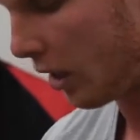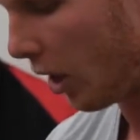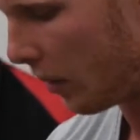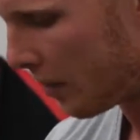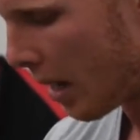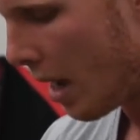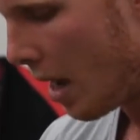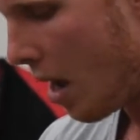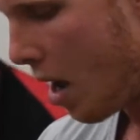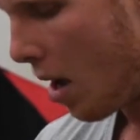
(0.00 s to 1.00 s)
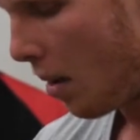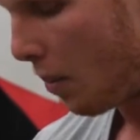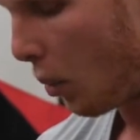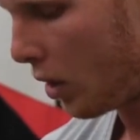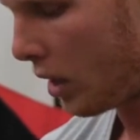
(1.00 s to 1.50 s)
got.
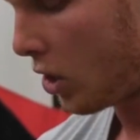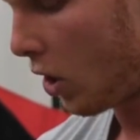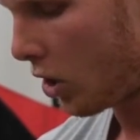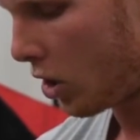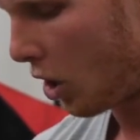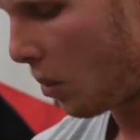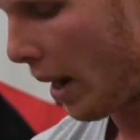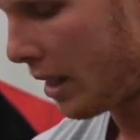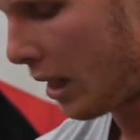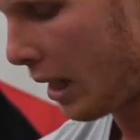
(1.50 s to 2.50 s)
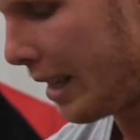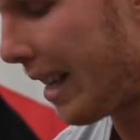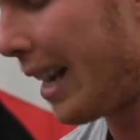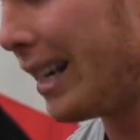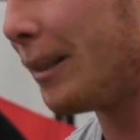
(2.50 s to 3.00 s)
But what these knots do, basically
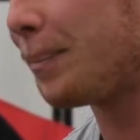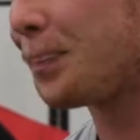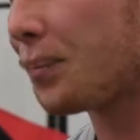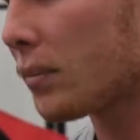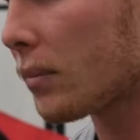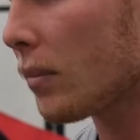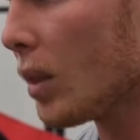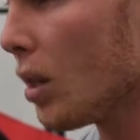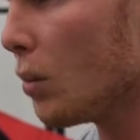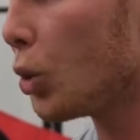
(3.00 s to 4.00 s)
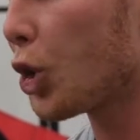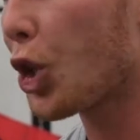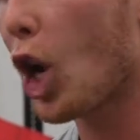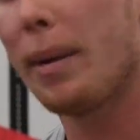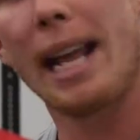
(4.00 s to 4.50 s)
they will
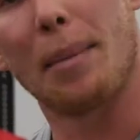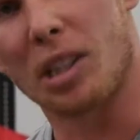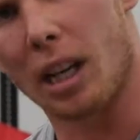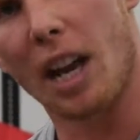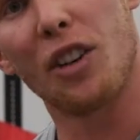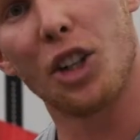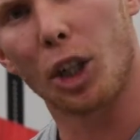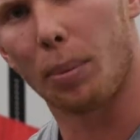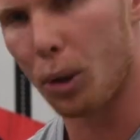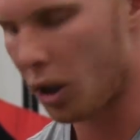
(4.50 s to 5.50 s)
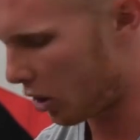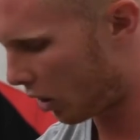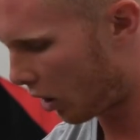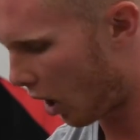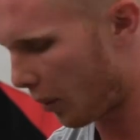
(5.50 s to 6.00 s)
determine how much leverage you put onto
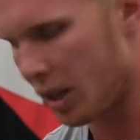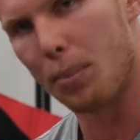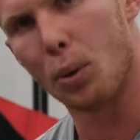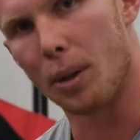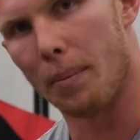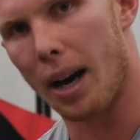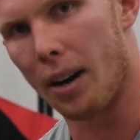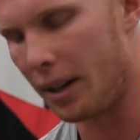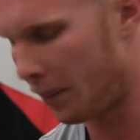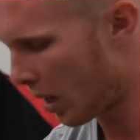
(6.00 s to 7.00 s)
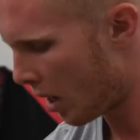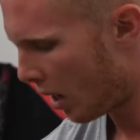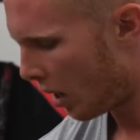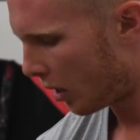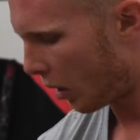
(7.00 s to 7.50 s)
the kite when you pull your bar in.
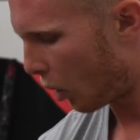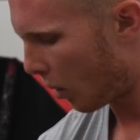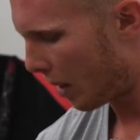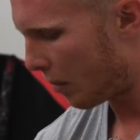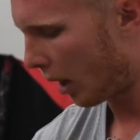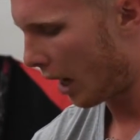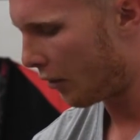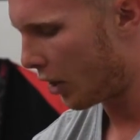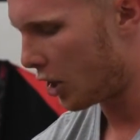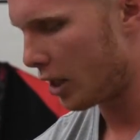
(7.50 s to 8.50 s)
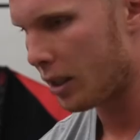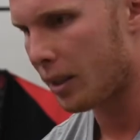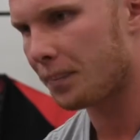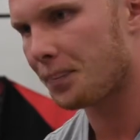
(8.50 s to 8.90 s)
So what I mean by leverage is